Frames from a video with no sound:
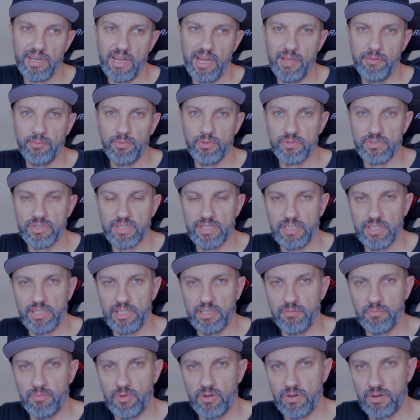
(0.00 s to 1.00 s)
I'm using
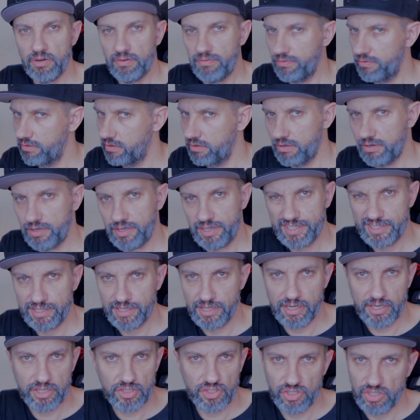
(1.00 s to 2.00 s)
it more for
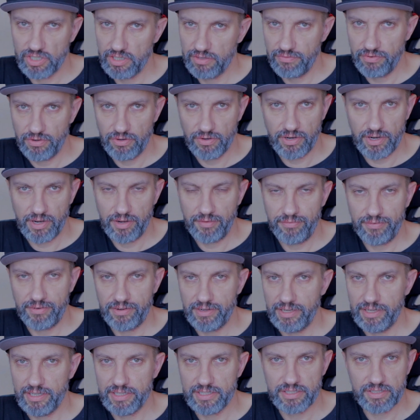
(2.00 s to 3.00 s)
researching, for
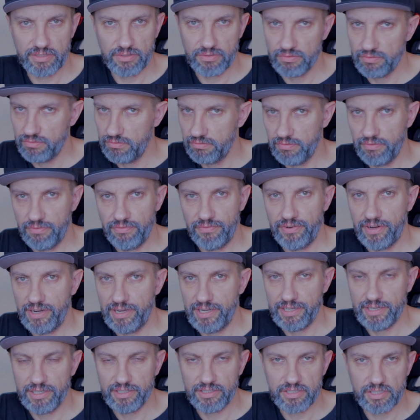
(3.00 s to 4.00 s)
reference, to
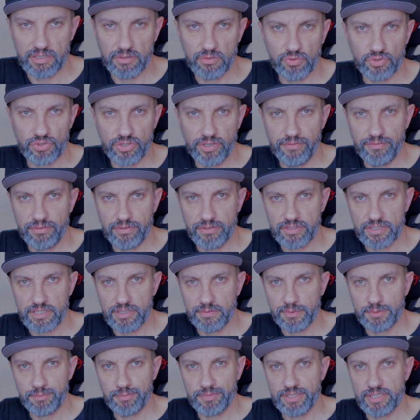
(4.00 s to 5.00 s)
find solution for
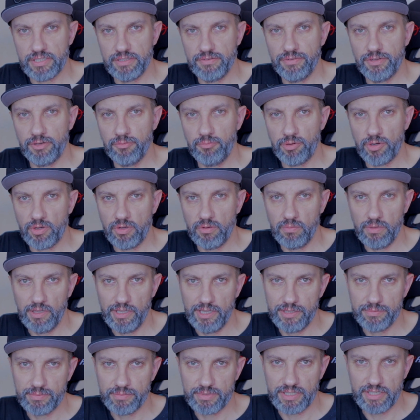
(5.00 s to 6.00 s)
some specific
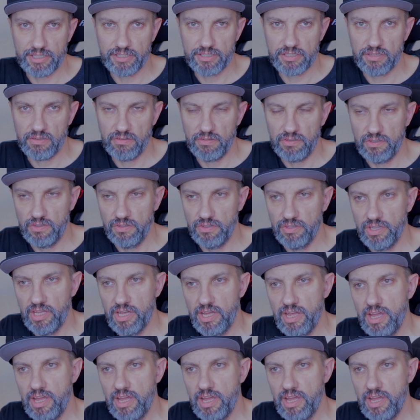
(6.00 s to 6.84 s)
problems and so on.